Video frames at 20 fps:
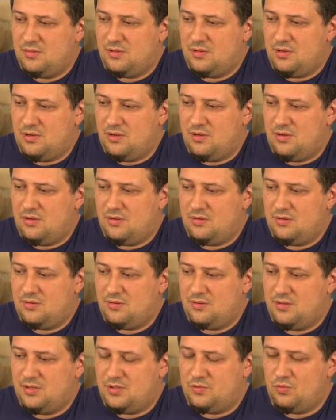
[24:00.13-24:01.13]

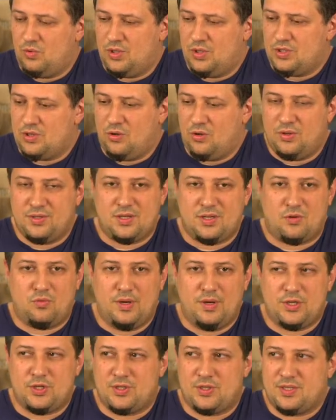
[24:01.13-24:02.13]
It was all the
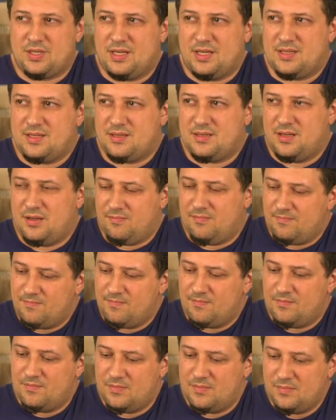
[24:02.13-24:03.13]
questions I see.
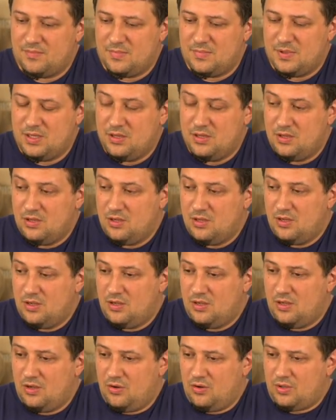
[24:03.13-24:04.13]

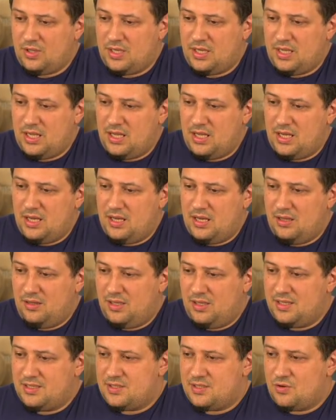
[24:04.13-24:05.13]
Okay,
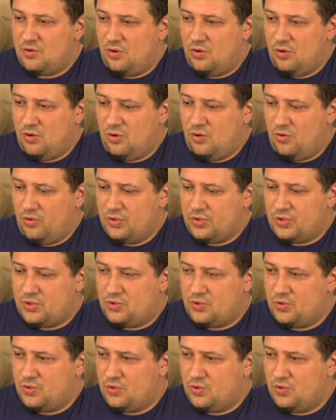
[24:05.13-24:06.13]
let's go
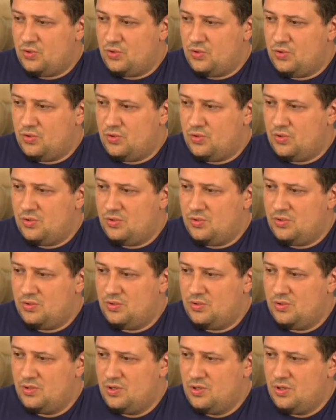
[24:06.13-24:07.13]
to
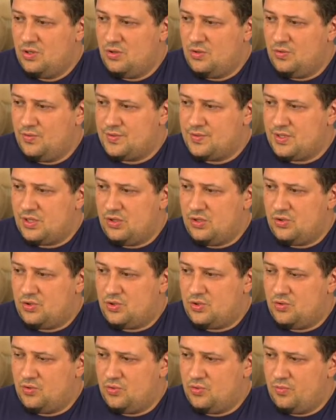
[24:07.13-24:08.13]
on the
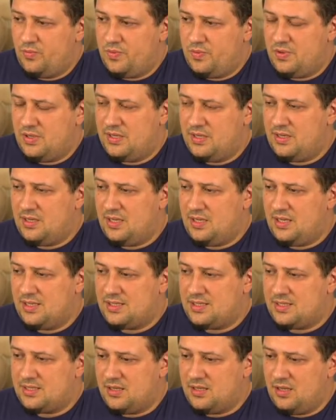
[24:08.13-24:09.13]
YouTube and let's
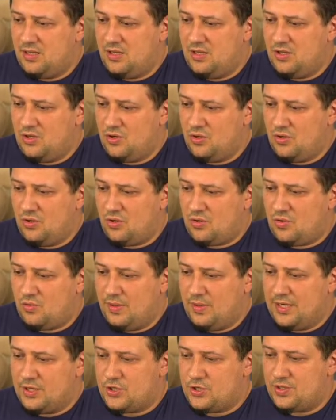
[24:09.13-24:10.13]
see your
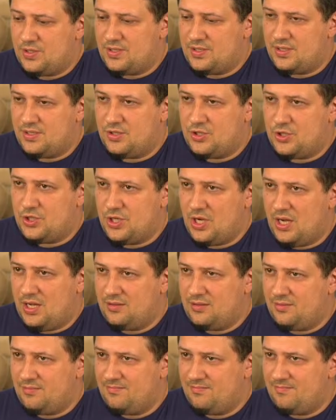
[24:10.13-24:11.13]
questions in chat.